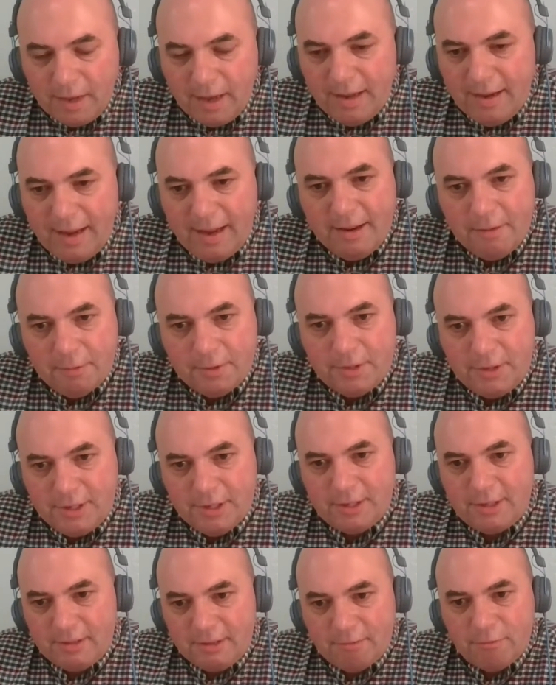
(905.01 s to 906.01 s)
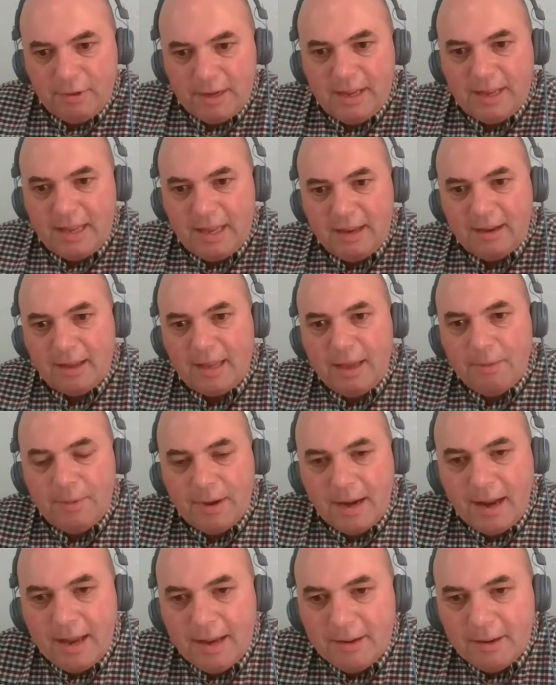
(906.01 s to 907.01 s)
and then it was just really kind of
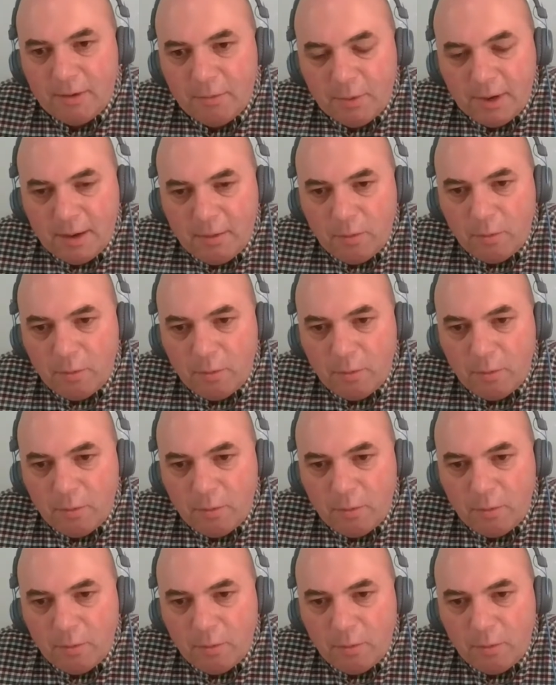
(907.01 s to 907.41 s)
keeping an eye on it.